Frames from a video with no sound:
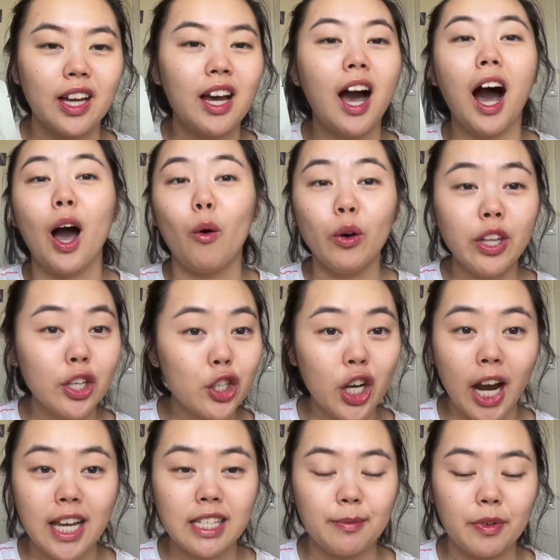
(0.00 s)
I want to
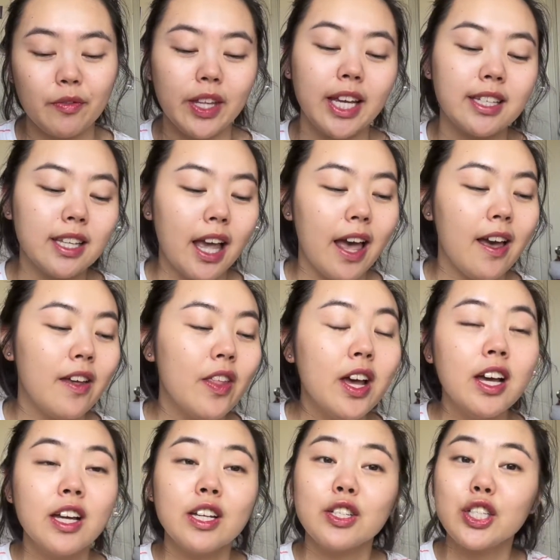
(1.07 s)
try some of these. And
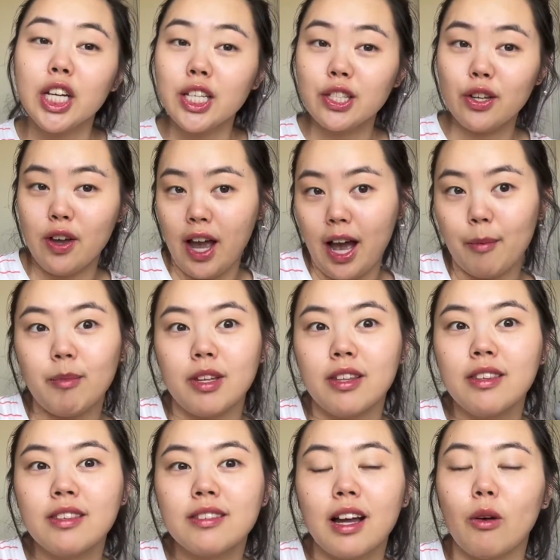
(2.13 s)
just so
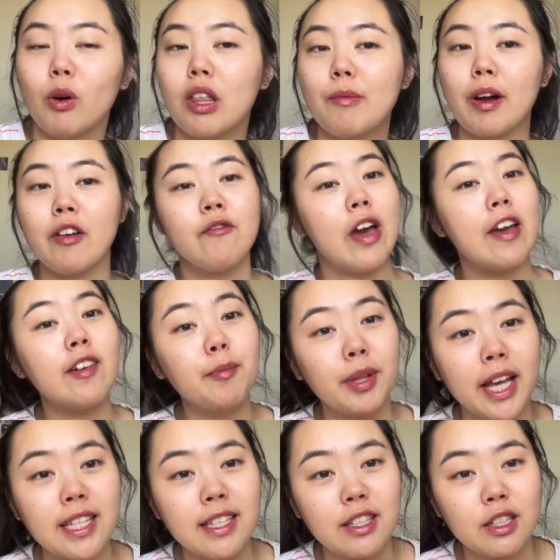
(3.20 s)
happens that one of my favorite
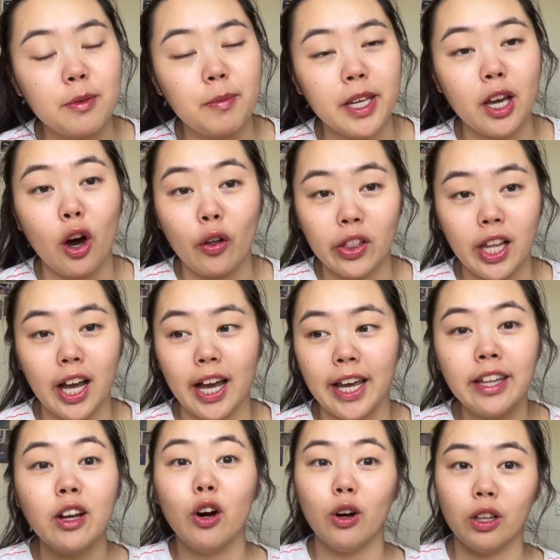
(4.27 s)
places to be
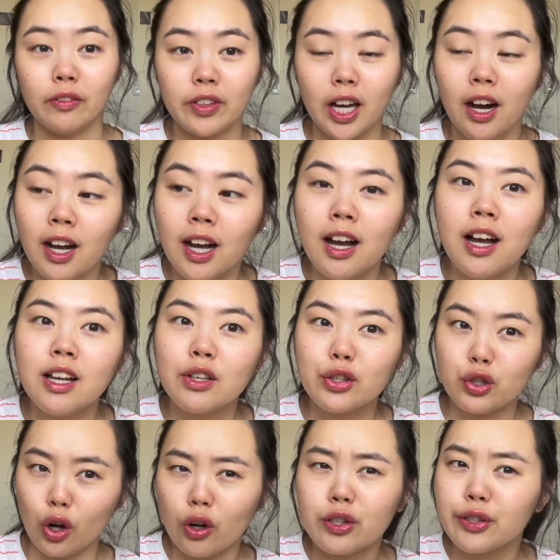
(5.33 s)
online, Olive Young,
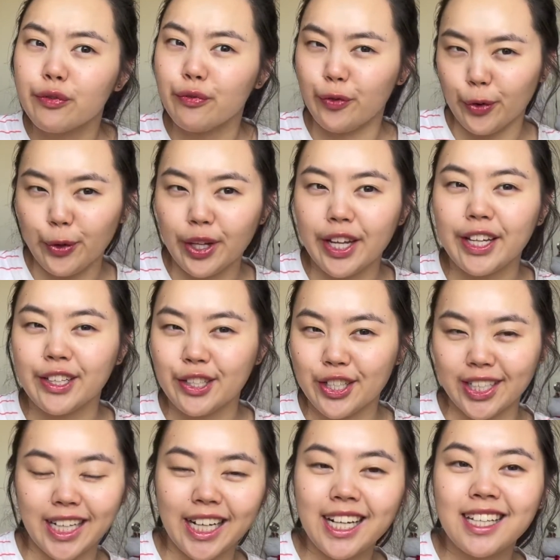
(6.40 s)
stocks food and
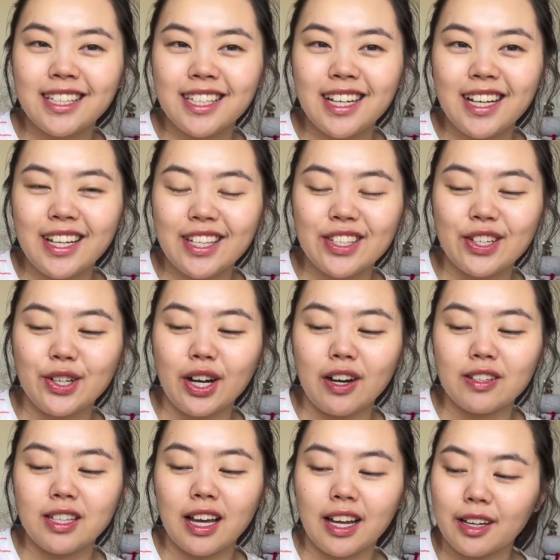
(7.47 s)
drinks. So I
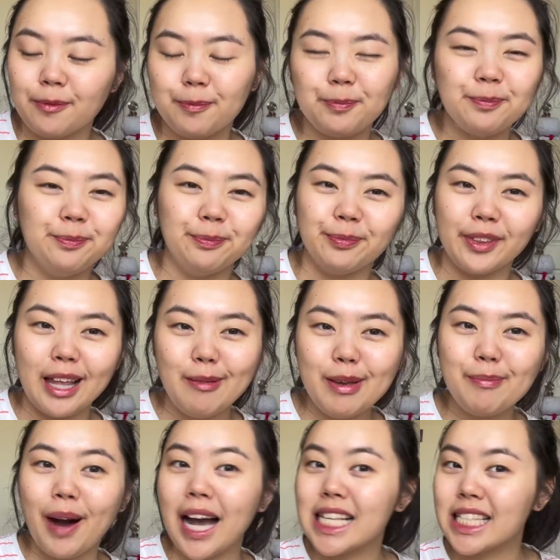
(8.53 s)
was like, let me
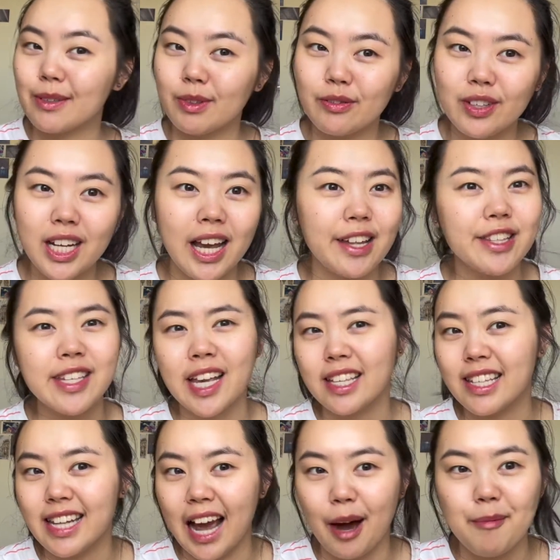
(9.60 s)
buy some of it and test
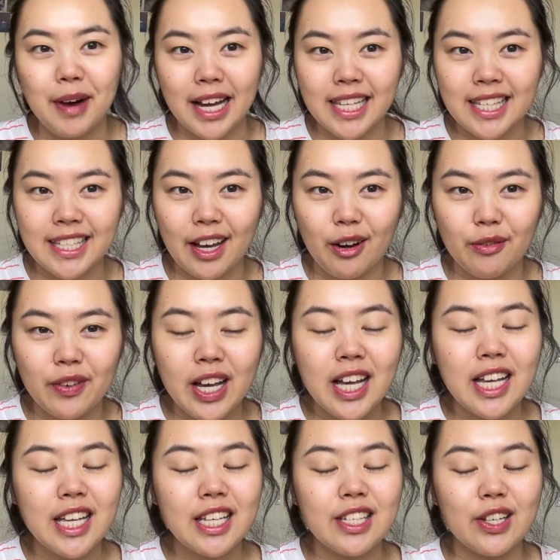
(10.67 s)
it out myself.
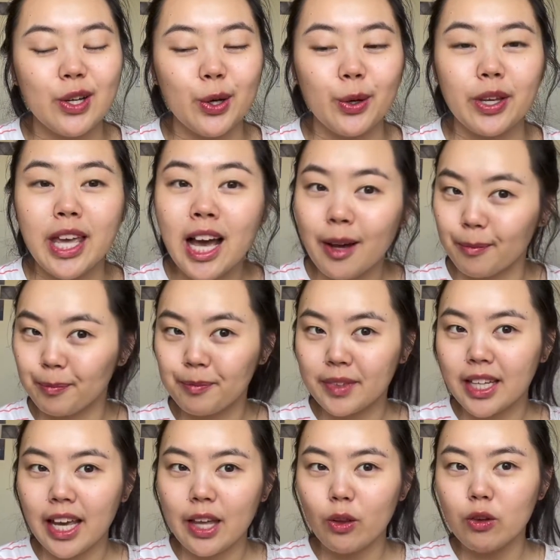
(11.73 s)
So yeah,
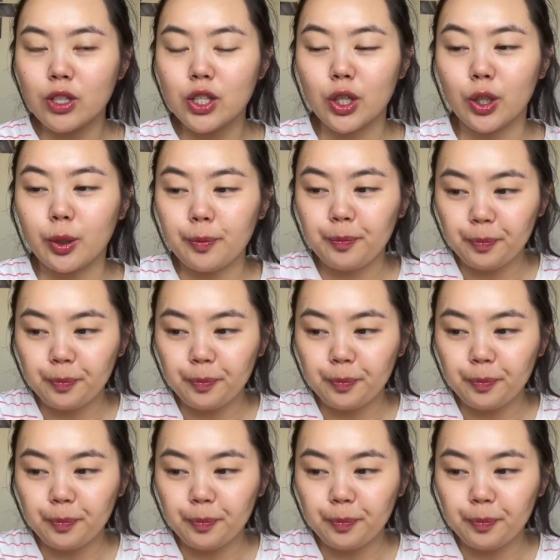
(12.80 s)
and also